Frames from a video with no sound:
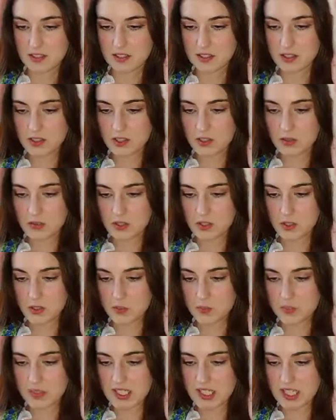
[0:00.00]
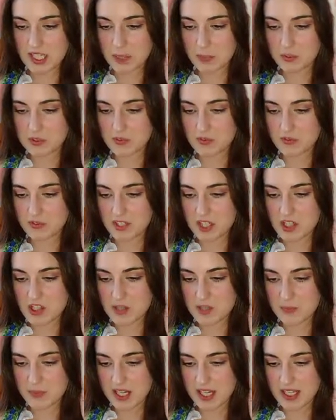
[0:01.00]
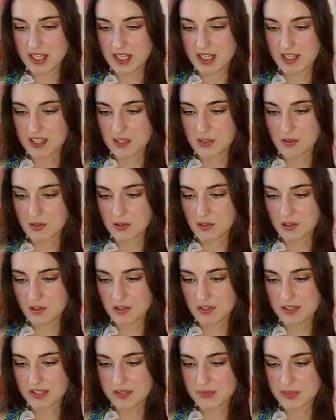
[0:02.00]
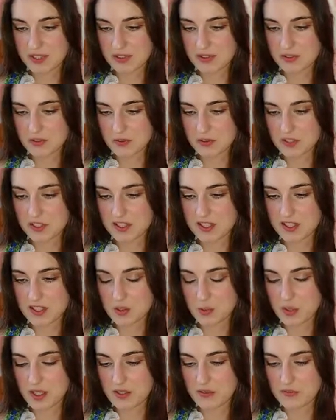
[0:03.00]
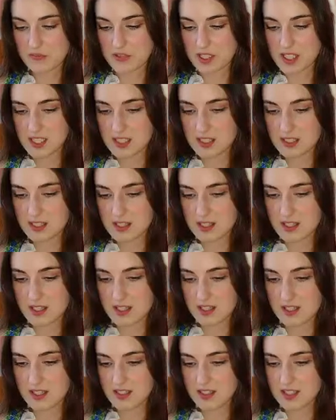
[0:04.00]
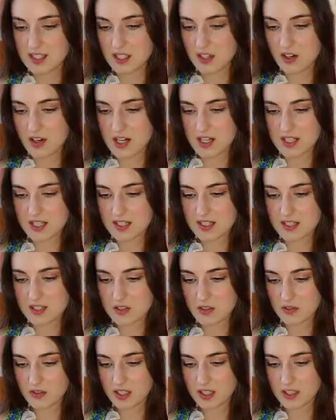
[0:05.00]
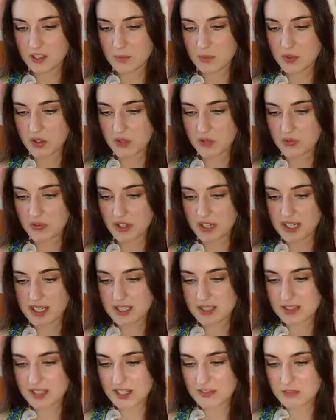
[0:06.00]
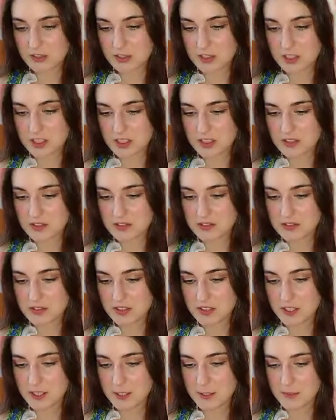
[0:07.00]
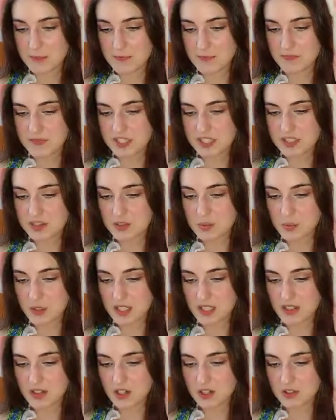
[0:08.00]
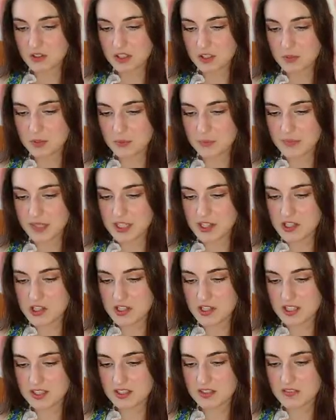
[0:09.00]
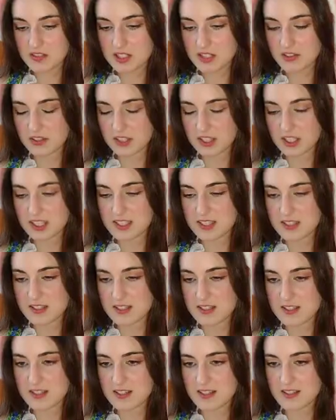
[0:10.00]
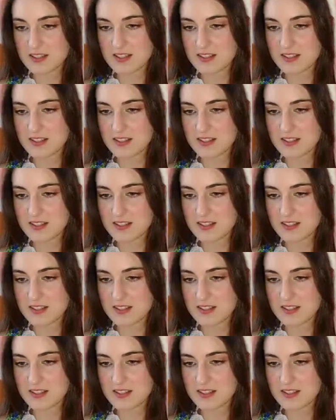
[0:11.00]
No, no, being able to finish a manga at all as middle schoolers is quite a feat. The art and story are both high level too. This could win an honorable mention at the very least.